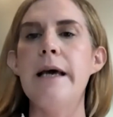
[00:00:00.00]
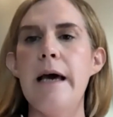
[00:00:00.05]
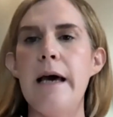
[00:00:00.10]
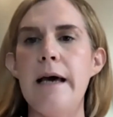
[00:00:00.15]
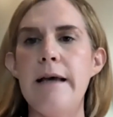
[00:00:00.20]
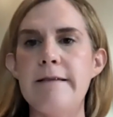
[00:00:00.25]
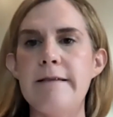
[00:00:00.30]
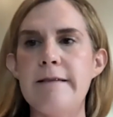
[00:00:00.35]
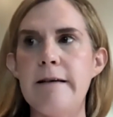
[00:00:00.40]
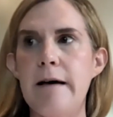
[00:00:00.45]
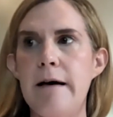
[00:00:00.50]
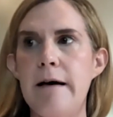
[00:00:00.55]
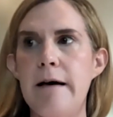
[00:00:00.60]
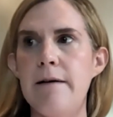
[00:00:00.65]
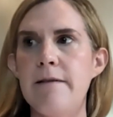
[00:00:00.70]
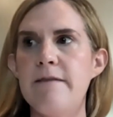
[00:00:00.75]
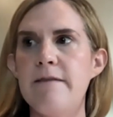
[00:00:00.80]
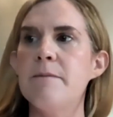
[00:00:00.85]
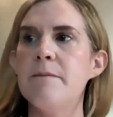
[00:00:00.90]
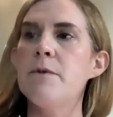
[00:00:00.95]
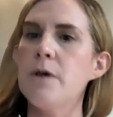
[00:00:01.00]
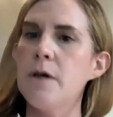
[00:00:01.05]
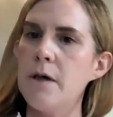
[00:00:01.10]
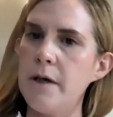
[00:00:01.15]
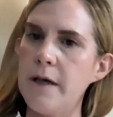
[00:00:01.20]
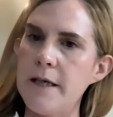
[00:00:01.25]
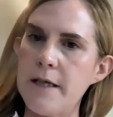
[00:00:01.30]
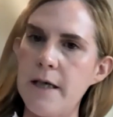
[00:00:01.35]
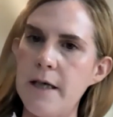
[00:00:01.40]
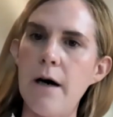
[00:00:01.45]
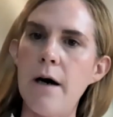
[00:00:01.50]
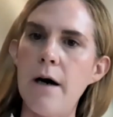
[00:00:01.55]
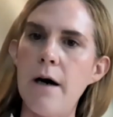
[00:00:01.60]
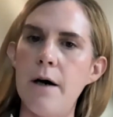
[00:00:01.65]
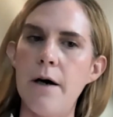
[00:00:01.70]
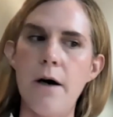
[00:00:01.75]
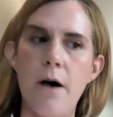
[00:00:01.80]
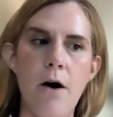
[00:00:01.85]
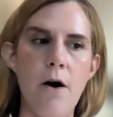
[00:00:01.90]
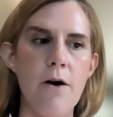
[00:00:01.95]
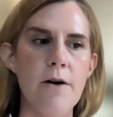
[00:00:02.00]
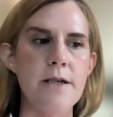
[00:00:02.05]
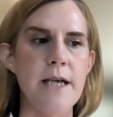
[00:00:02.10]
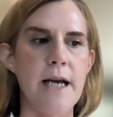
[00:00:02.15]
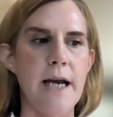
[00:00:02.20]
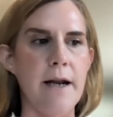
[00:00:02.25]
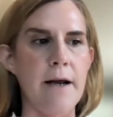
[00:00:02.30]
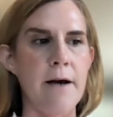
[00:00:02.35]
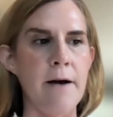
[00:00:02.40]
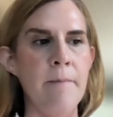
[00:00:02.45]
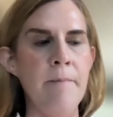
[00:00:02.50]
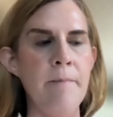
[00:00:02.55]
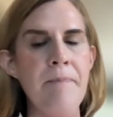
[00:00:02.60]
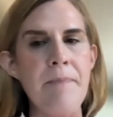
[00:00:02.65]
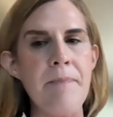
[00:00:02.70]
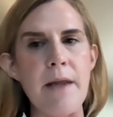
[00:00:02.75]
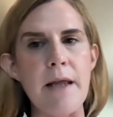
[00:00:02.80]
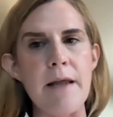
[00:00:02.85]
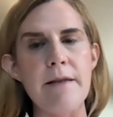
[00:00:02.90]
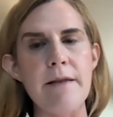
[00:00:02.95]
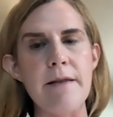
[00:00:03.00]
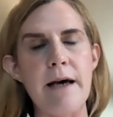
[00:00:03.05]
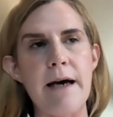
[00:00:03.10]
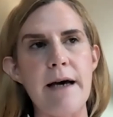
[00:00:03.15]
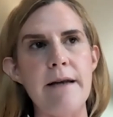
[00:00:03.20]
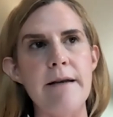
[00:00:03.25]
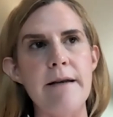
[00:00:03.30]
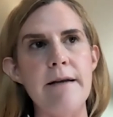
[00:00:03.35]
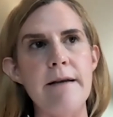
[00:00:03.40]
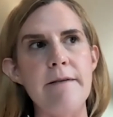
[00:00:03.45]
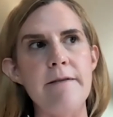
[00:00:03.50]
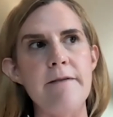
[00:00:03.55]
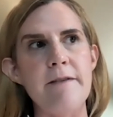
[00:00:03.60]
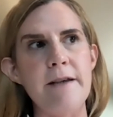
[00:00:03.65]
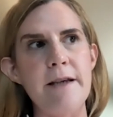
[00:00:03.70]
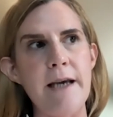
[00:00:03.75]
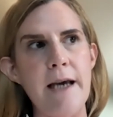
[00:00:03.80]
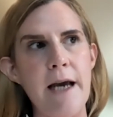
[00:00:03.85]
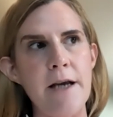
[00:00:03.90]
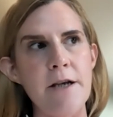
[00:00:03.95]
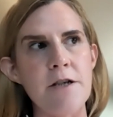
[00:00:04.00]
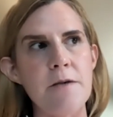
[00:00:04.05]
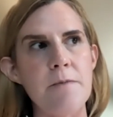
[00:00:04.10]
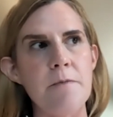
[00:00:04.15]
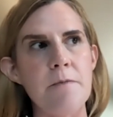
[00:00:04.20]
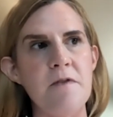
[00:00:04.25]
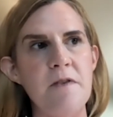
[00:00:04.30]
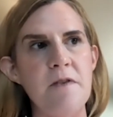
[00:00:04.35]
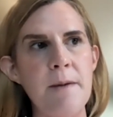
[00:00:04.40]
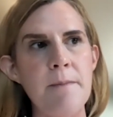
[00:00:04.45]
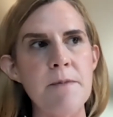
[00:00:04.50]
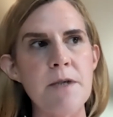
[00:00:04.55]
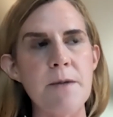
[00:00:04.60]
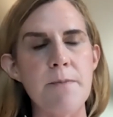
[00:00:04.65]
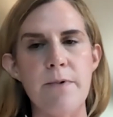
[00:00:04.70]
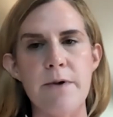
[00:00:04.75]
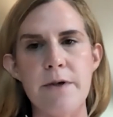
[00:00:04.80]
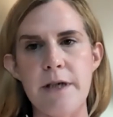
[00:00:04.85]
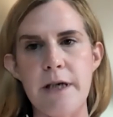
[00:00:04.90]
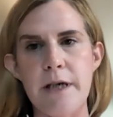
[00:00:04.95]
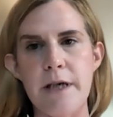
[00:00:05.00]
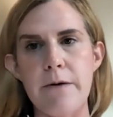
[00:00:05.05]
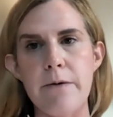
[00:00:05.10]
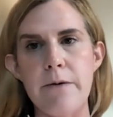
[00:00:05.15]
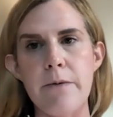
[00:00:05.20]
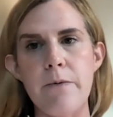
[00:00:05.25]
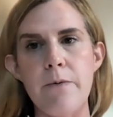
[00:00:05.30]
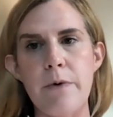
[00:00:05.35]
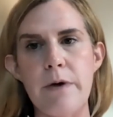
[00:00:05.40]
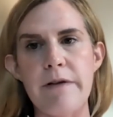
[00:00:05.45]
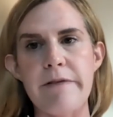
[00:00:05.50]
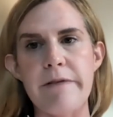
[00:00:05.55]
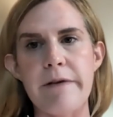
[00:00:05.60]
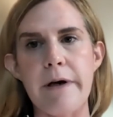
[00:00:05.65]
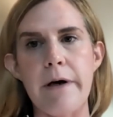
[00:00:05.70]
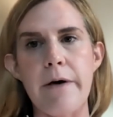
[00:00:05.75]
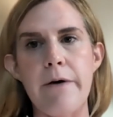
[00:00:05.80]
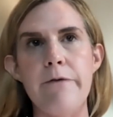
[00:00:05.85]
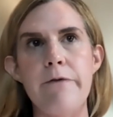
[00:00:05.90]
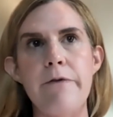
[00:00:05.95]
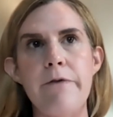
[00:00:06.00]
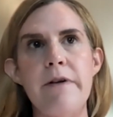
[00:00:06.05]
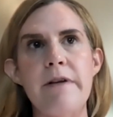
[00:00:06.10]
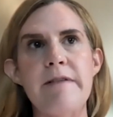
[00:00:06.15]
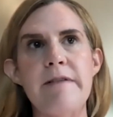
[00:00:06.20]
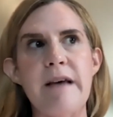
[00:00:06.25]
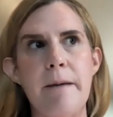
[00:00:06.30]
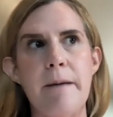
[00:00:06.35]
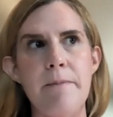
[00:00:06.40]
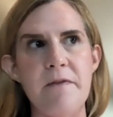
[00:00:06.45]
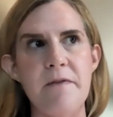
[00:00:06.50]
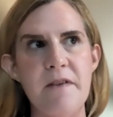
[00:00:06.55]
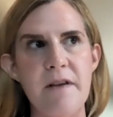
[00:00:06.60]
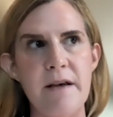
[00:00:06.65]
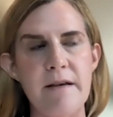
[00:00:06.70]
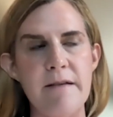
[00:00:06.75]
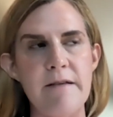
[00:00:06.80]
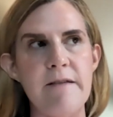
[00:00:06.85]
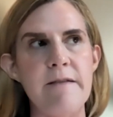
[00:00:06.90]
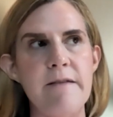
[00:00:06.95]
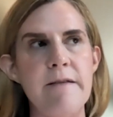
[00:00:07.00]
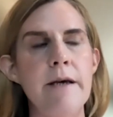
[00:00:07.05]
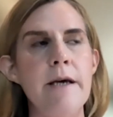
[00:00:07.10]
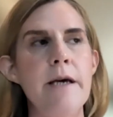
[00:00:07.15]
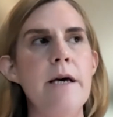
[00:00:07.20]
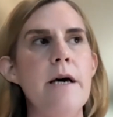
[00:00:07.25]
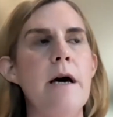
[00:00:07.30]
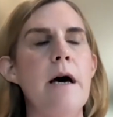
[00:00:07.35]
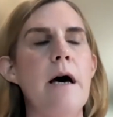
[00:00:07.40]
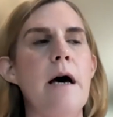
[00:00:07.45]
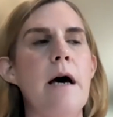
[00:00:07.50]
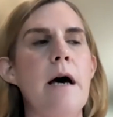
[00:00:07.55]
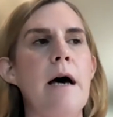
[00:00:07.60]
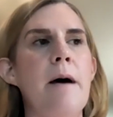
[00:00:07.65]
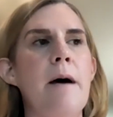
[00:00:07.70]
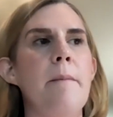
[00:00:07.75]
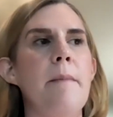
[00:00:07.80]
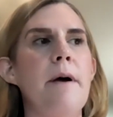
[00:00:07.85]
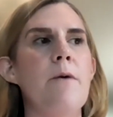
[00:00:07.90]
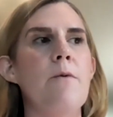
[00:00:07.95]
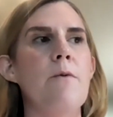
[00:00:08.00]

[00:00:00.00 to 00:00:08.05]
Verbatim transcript: and saw similarly to our data that CH seemed to predict risk of sepsis, um,